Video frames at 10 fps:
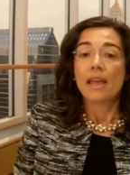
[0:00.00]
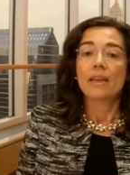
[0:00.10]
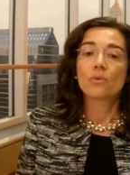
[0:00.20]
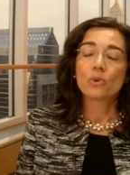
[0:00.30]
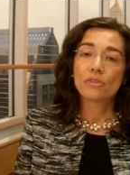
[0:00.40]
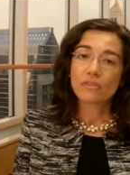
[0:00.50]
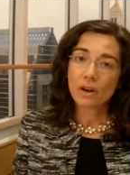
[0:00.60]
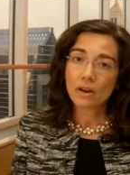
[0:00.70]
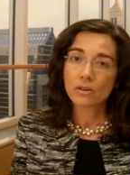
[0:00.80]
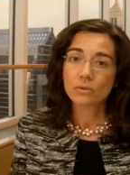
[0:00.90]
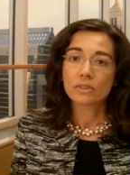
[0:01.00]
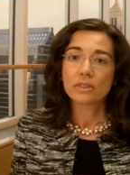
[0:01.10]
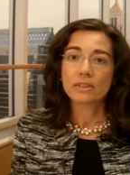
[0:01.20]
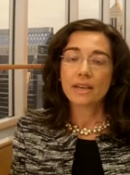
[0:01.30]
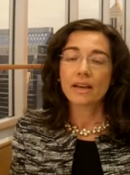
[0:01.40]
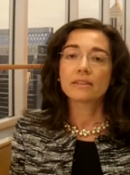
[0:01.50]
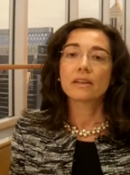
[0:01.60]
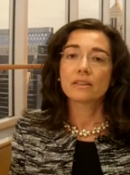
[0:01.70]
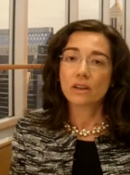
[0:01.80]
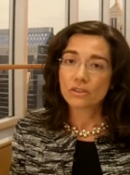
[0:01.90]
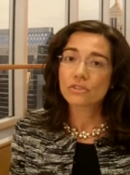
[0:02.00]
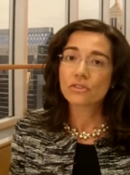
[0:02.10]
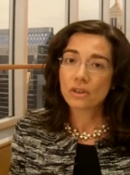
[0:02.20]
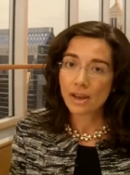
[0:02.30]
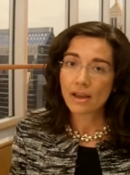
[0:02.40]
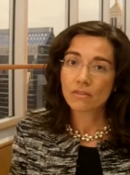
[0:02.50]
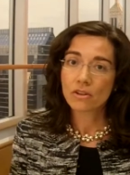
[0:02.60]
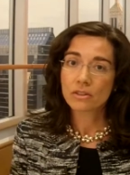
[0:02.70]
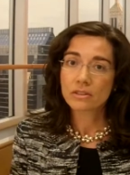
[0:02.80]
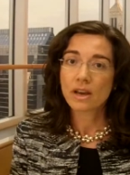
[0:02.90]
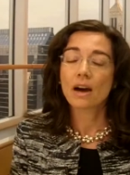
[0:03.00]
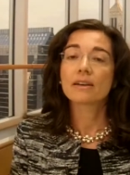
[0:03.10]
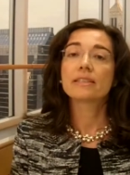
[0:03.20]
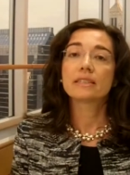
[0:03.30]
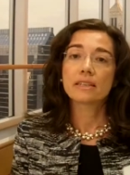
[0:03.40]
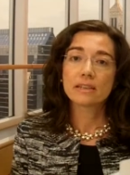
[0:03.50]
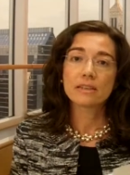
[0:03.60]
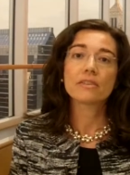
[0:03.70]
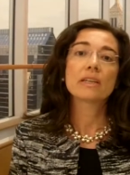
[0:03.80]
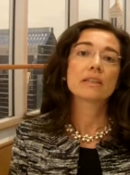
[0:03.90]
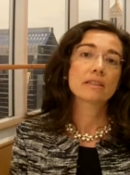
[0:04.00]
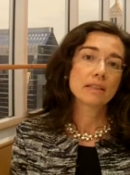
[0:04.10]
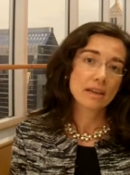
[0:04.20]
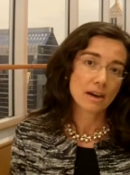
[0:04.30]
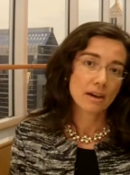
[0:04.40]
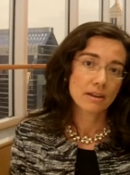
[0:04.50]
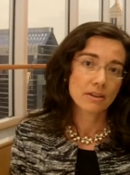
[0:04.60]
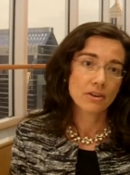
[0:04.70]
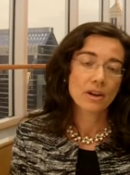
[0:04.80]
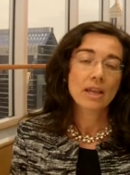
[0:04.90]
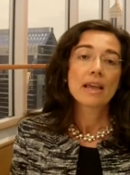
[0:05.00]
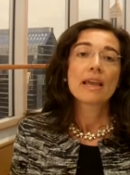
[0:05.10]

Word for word: and we found that aldosterone levels are significantly higher